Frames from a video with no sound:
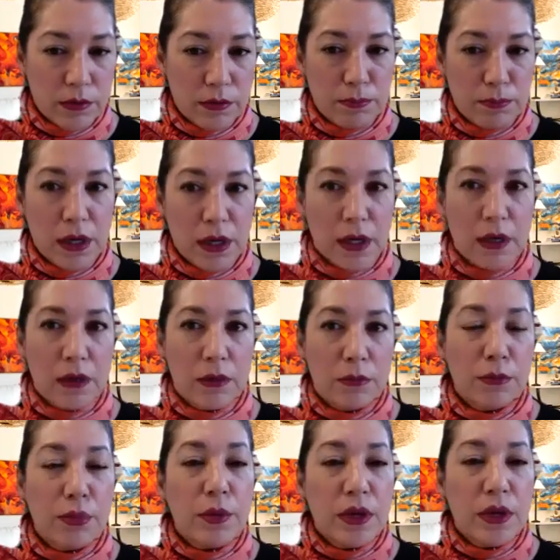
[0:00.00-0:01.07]
my
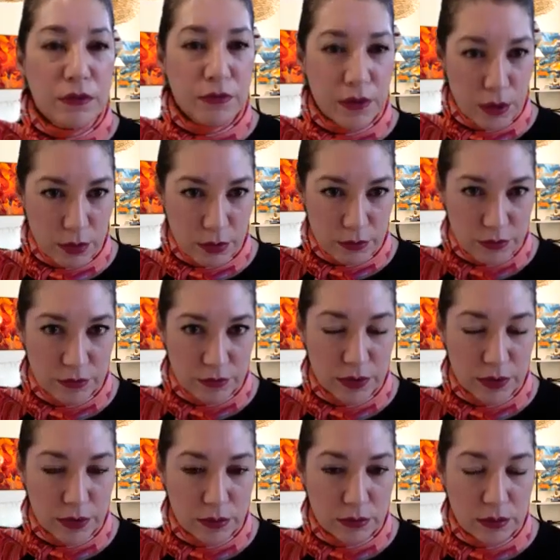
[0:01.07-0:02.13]
brief
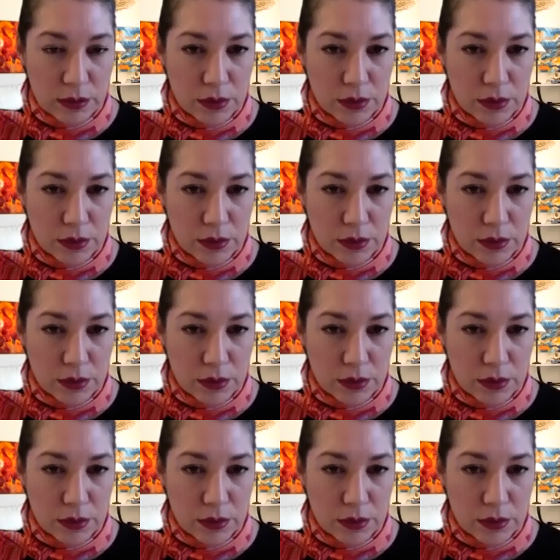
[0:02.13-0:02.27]
overview